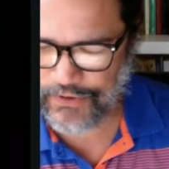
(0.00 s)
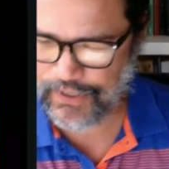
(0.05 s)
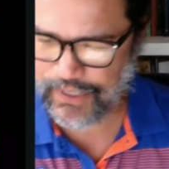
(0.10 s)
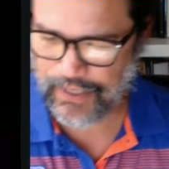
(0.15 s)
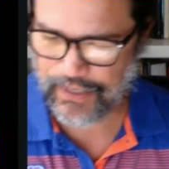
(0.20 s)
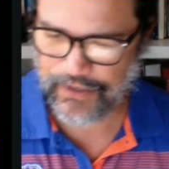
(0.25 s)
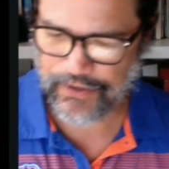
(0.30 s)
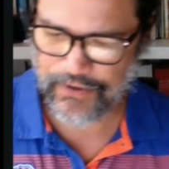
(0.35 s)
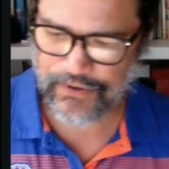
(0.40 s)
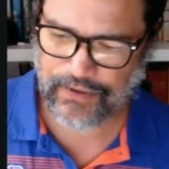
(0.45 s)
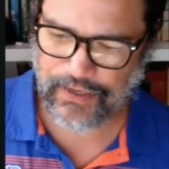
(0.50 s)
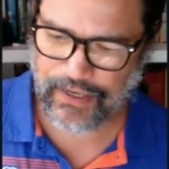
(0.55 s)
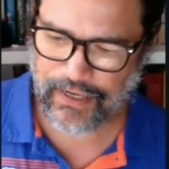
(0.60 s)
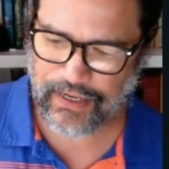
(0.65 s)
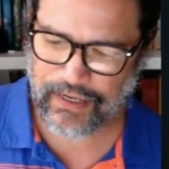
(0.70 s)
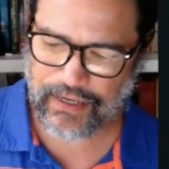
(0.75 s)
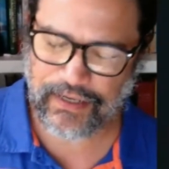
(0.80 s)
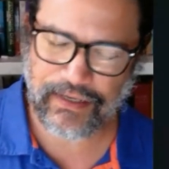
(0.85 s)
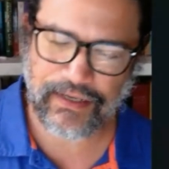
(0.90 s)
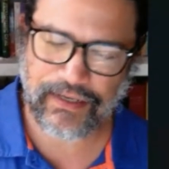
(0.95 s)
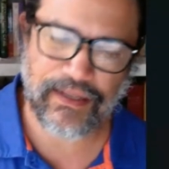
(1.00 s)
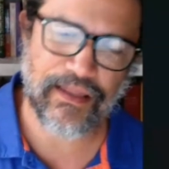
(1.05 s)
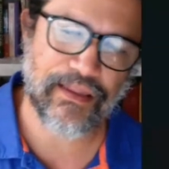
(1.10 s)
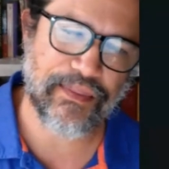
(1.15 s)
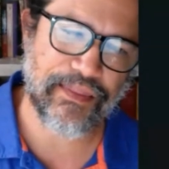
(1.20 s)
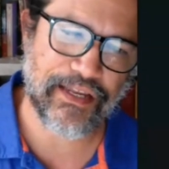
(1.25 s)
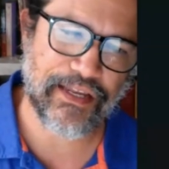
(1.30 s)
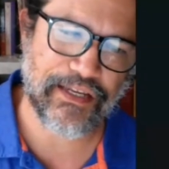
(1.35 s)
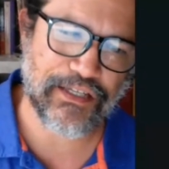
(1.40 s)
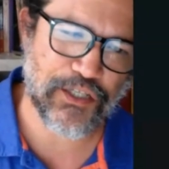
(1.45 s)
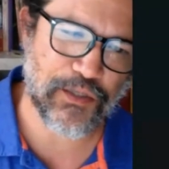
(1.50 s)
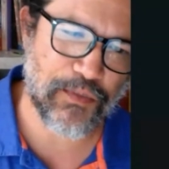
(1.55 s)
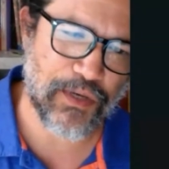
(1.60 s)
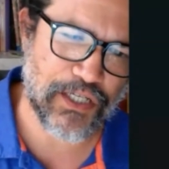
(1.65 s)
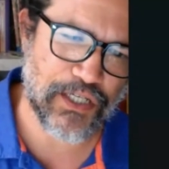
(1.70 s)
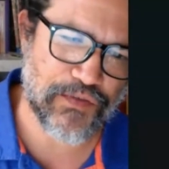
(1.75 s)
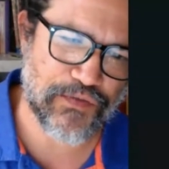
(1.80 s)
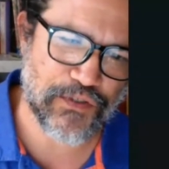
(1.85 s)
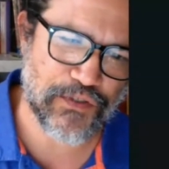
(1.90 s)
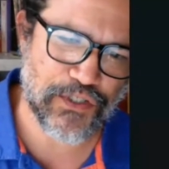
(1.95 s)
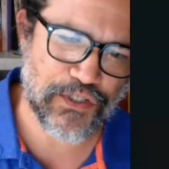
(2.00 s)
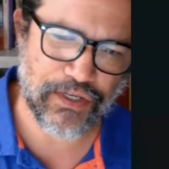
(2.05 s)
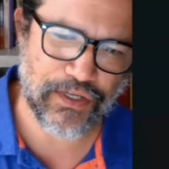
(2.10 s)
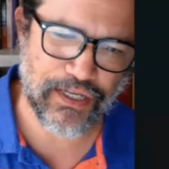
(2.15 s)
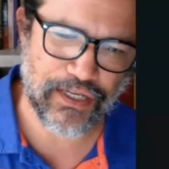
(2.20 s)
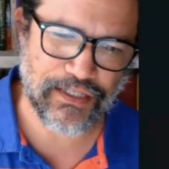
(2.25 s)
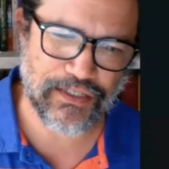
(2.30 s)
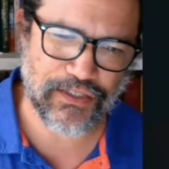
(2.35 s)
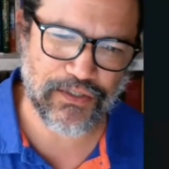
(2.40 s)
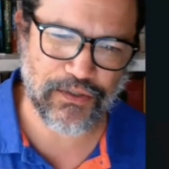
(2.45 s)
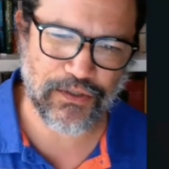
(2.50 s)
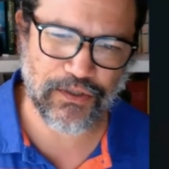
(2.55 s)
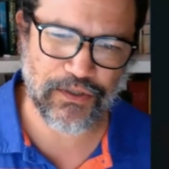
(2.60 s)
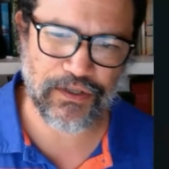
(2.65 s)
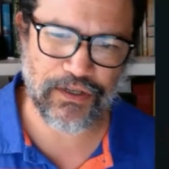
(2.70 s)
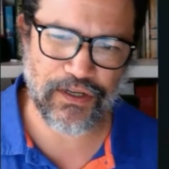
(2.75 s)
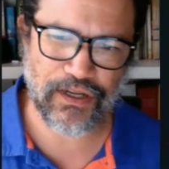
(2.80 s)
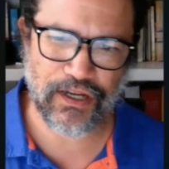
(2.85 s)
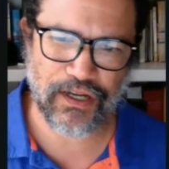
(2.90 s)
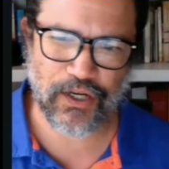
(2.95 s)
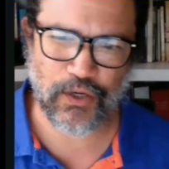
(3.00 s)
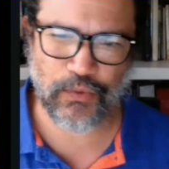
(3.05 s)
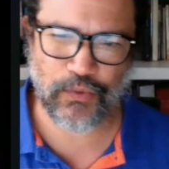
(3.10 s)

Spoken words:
here, and thank you so much for tuning in to a quick